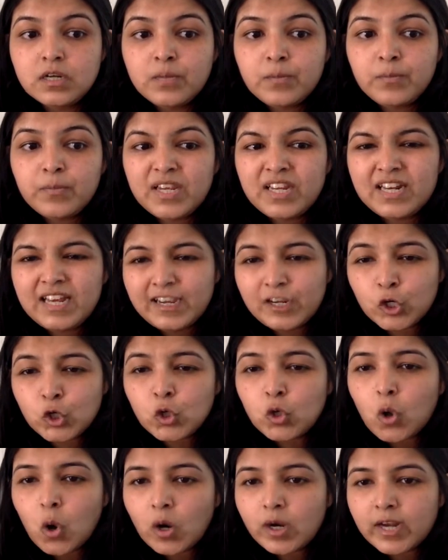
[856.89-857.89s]
be like
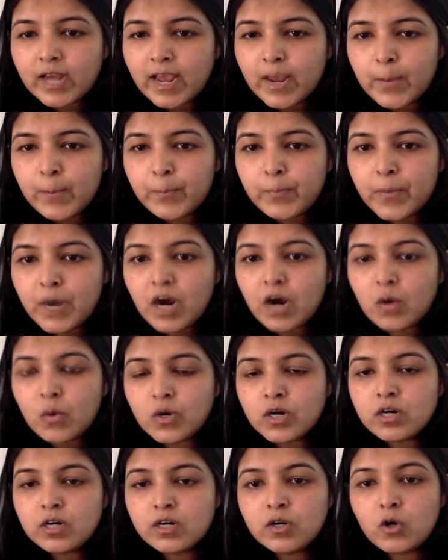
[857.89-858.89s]
not empowered,